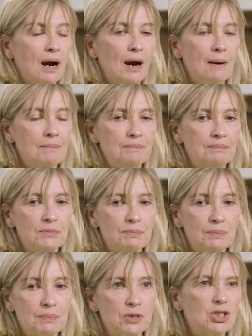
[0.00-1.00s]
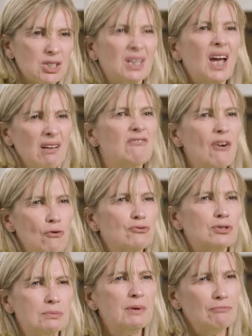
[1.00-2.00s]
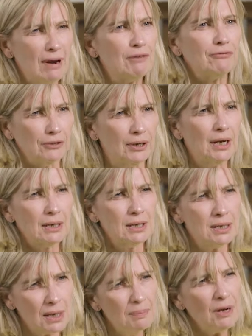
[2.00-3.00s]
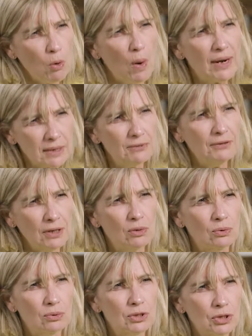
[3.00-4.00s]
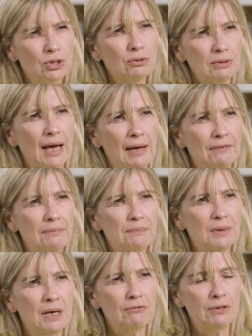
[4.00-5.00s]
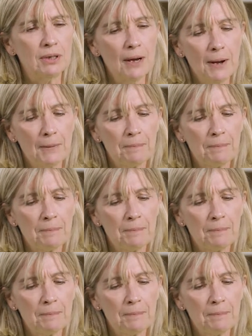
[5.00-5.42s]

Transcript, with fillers: Um, but just get involved and be relevant because uh, it can be quite difficult to do that given